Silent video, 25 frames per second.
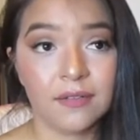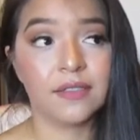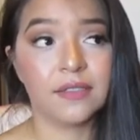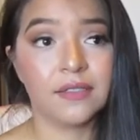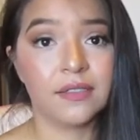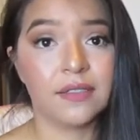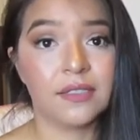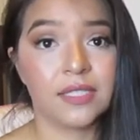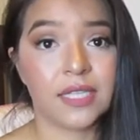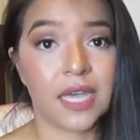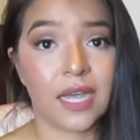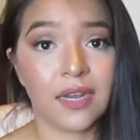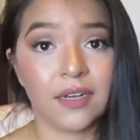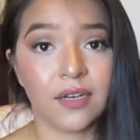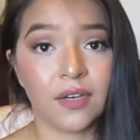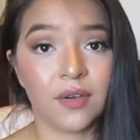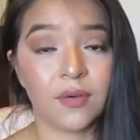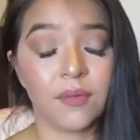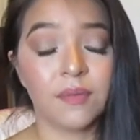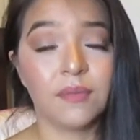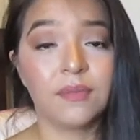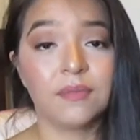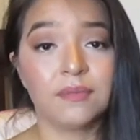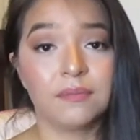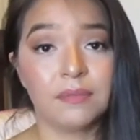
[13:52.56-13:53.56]
Side
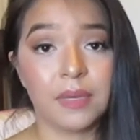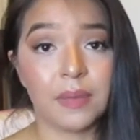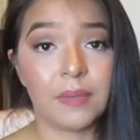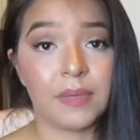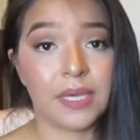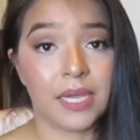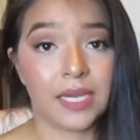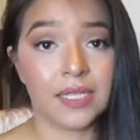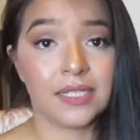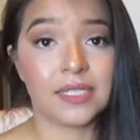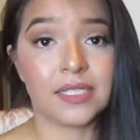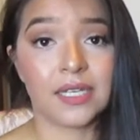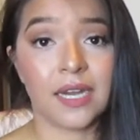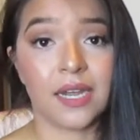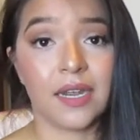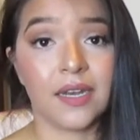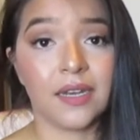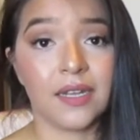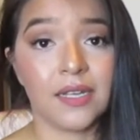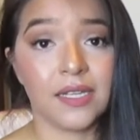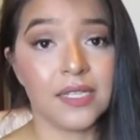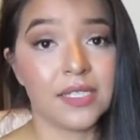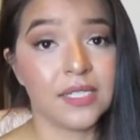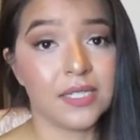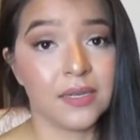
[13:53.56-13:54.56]
note, Baby Einstein
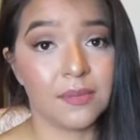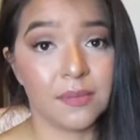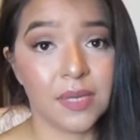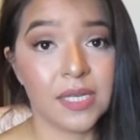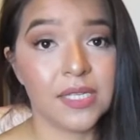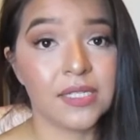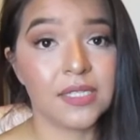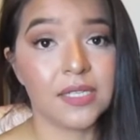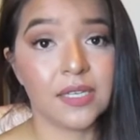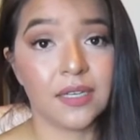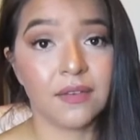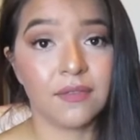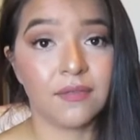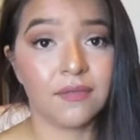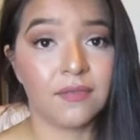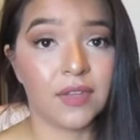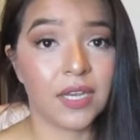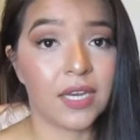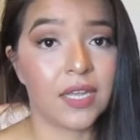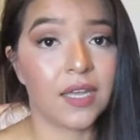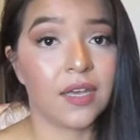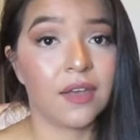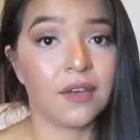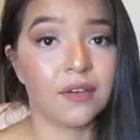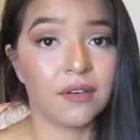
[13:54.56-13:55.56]
is an amazing
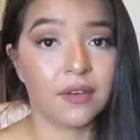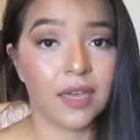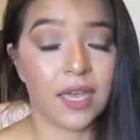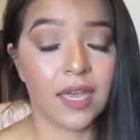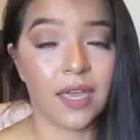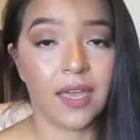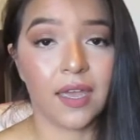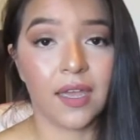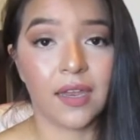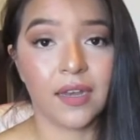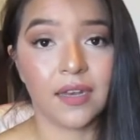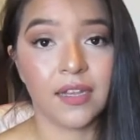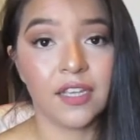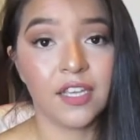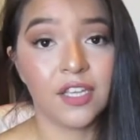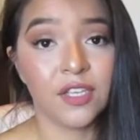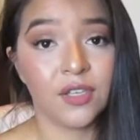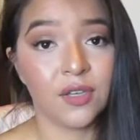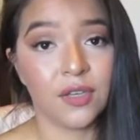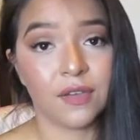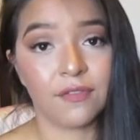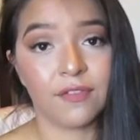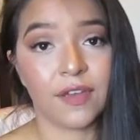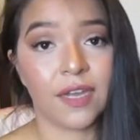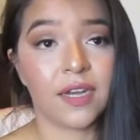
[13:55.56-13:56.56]
video, and
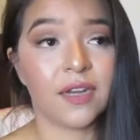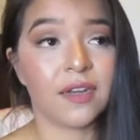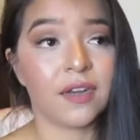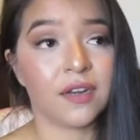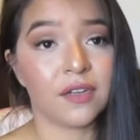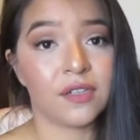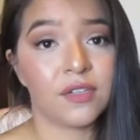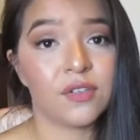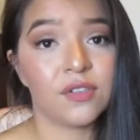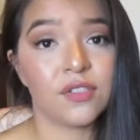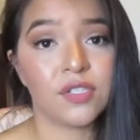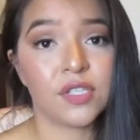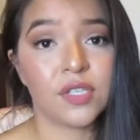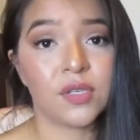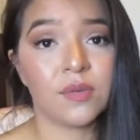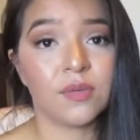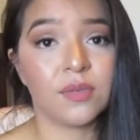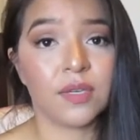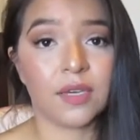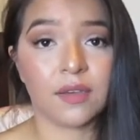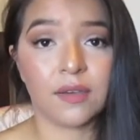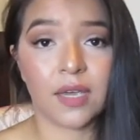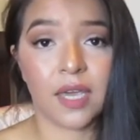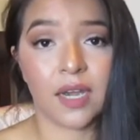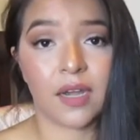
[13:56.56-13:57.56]
you can find it on YouTube.
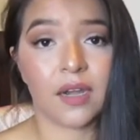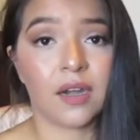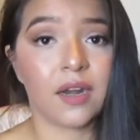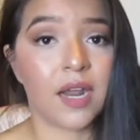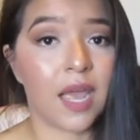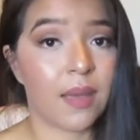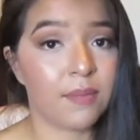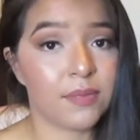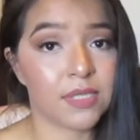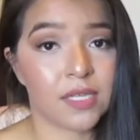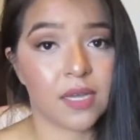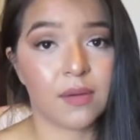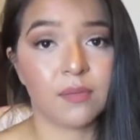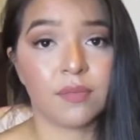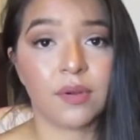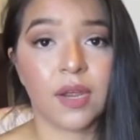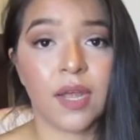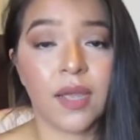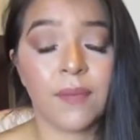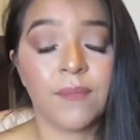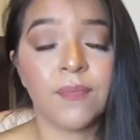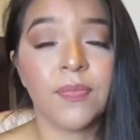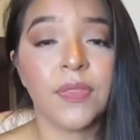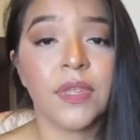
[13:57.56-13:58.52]
You can get it on Amazon Prime.